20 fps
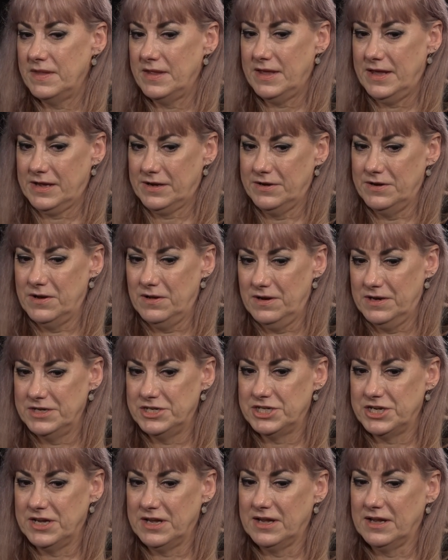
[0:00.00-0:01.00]

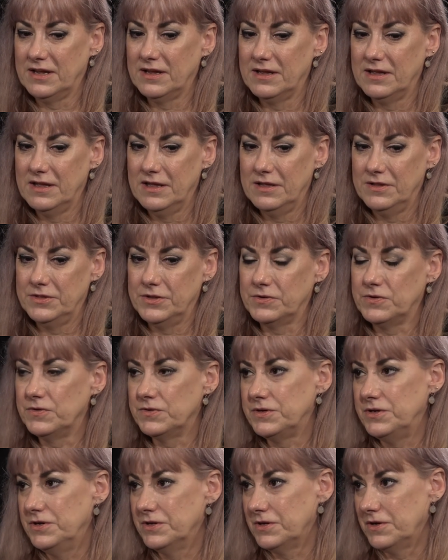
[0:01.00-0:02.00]
acknowledging the
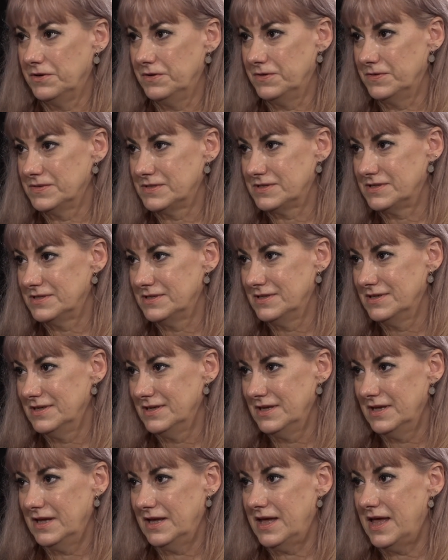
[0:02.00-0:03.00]
Goodna girls
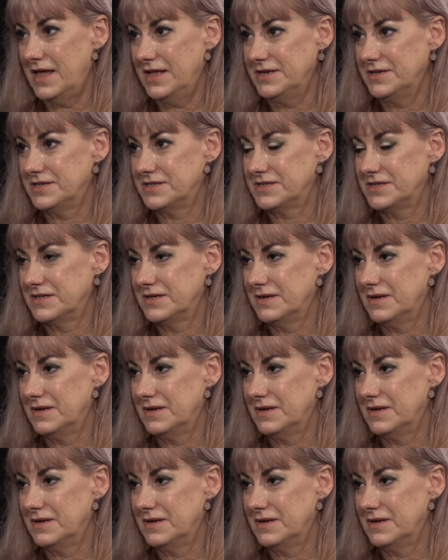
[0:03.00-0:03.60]
and